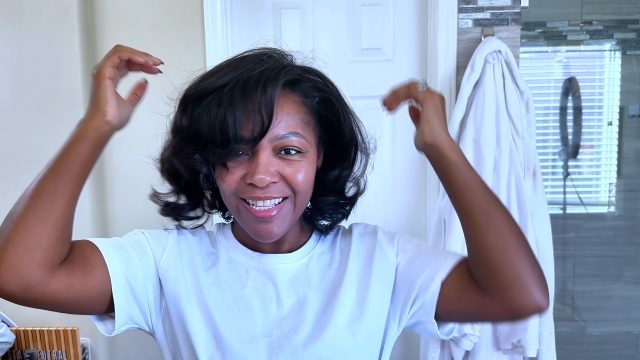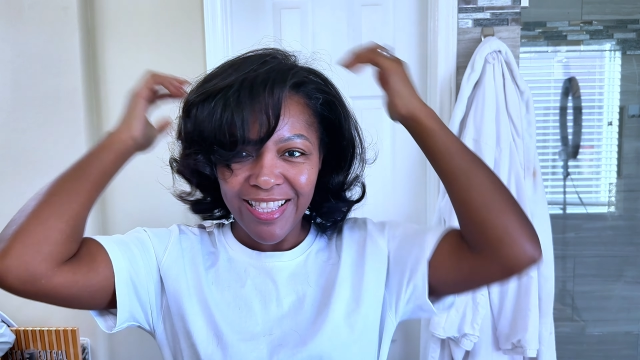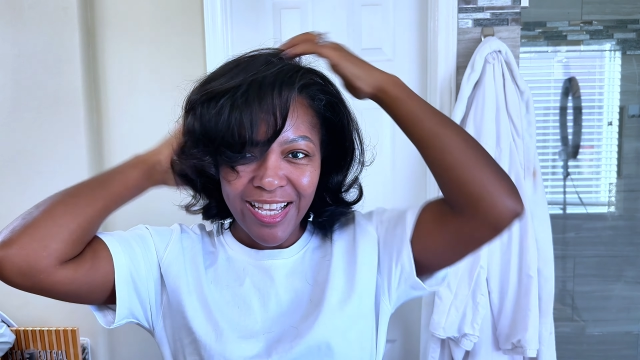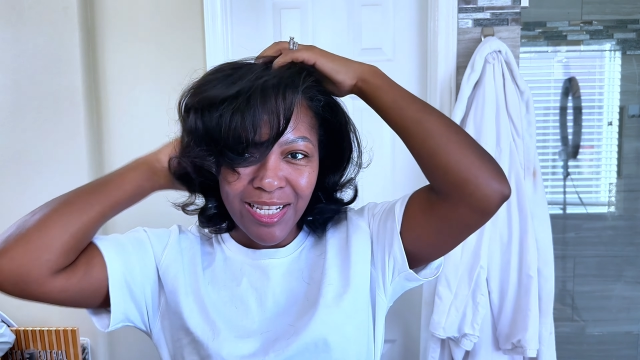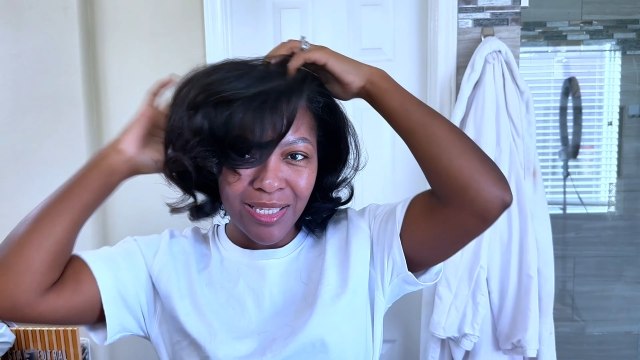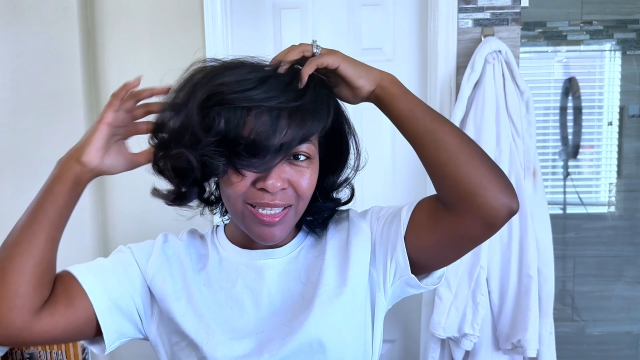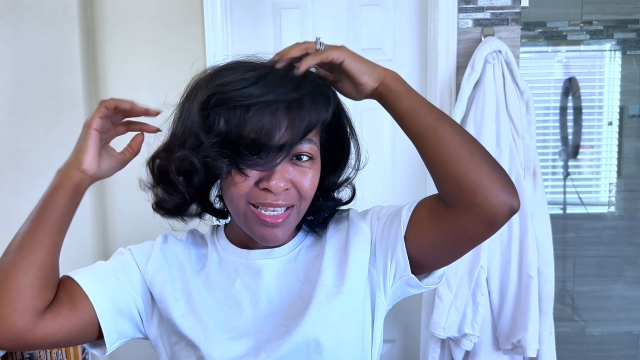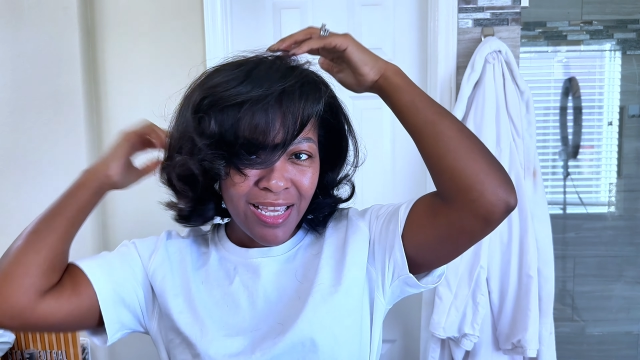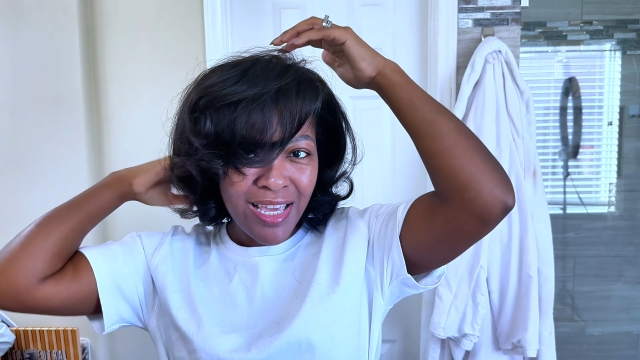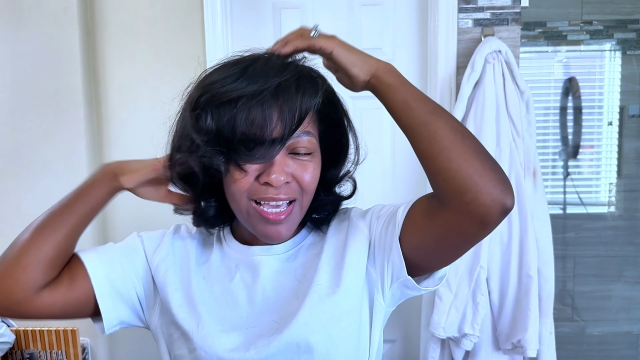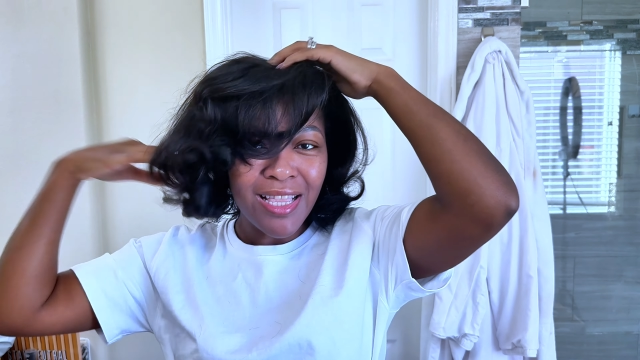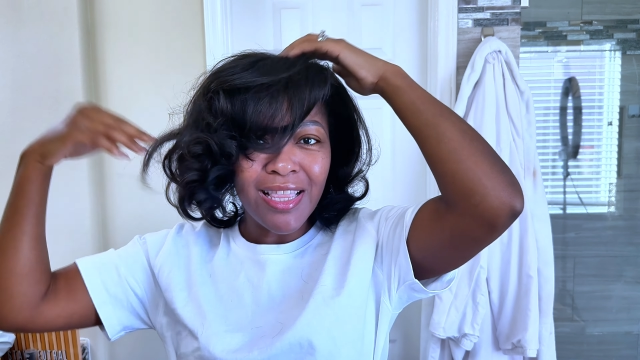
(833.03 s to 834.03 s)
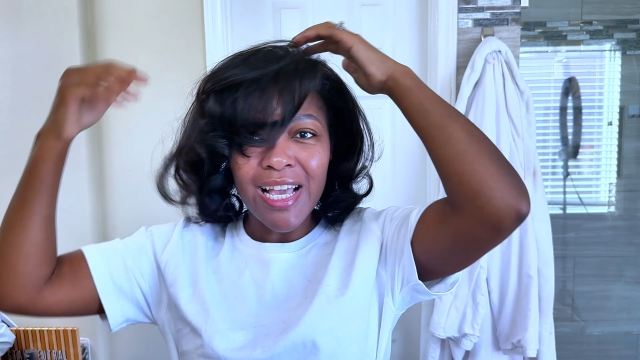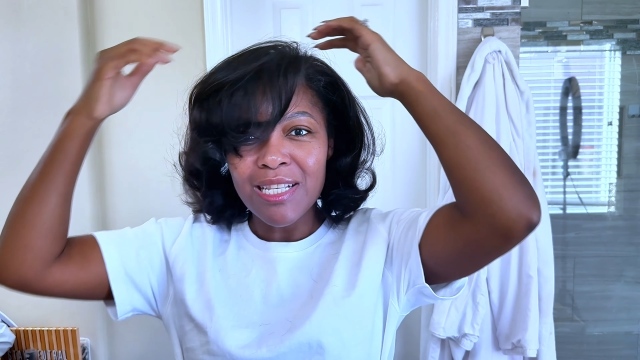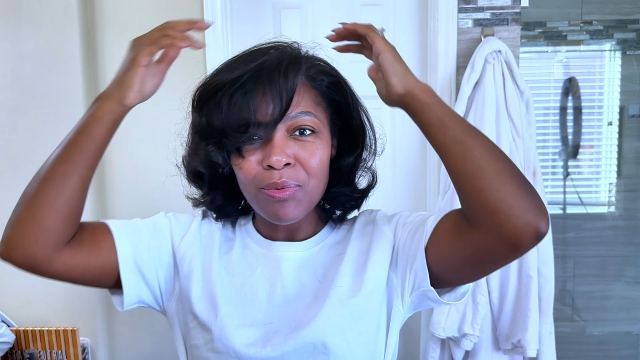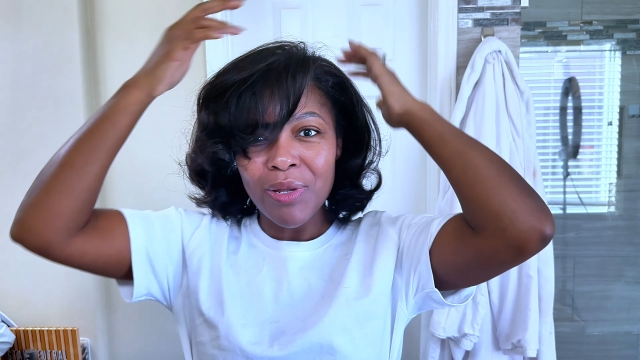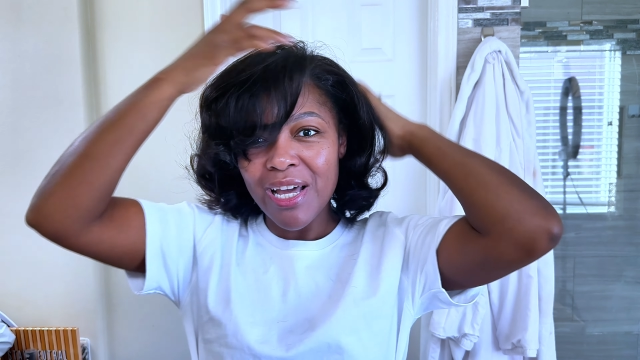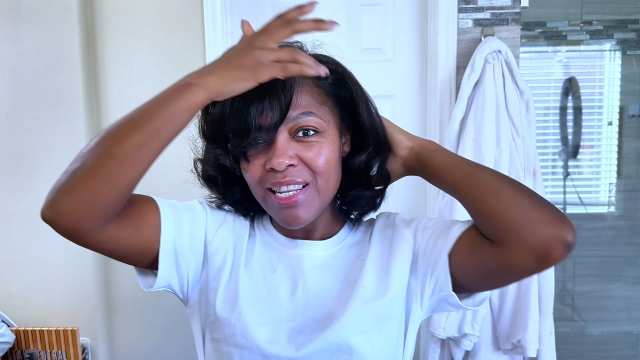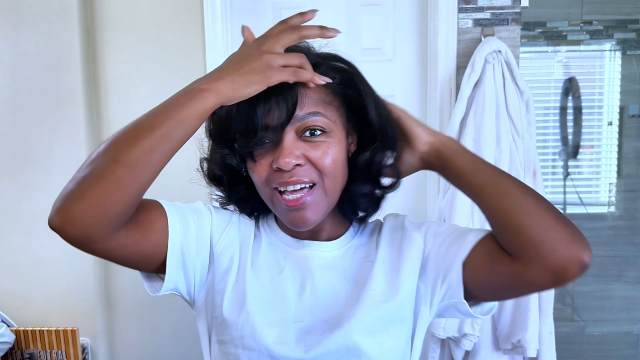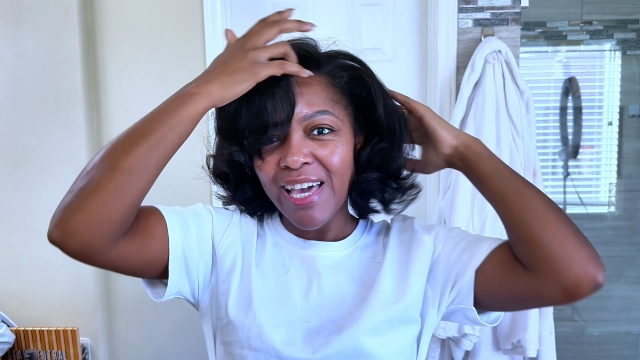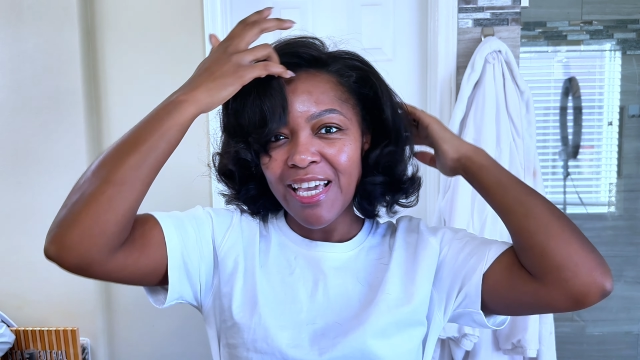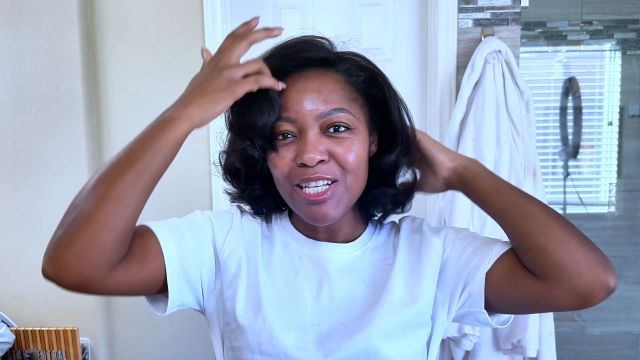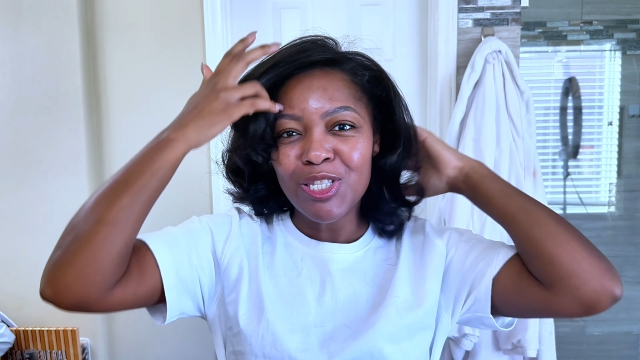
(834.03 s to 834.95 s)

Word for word: that's that's what I like.